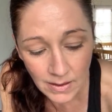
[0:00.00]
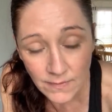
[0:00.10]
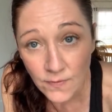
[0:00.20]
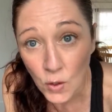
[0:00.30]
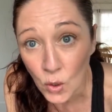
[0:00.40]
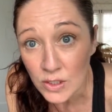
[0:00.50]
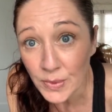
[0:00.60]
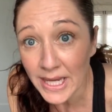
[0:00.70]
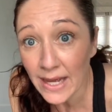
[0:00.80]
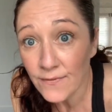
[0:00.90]
Of course,
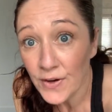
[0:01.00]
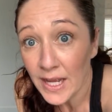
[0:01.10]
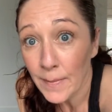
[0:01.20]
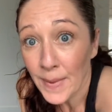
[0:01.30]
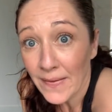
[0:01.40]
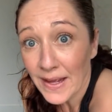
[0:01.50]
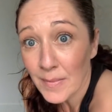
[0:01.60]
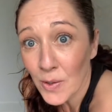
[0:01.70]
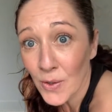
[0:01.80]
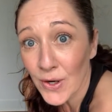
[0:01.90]
we can't forget belly
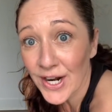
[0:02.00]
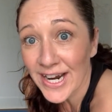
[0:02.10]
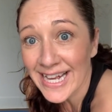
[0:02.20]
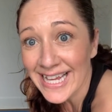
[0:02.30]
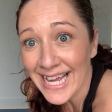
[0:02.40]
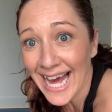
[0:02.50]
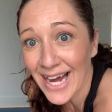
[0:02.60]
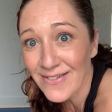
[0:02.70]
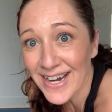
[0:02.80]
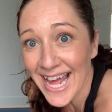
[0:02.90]
up core.
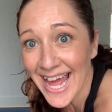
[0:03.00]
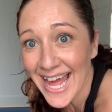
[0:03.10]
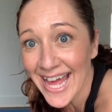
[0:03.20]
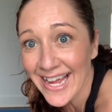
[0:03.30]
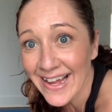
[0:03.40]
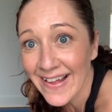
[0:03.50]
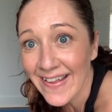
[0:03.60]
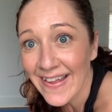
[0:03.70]
Yeah, Renee.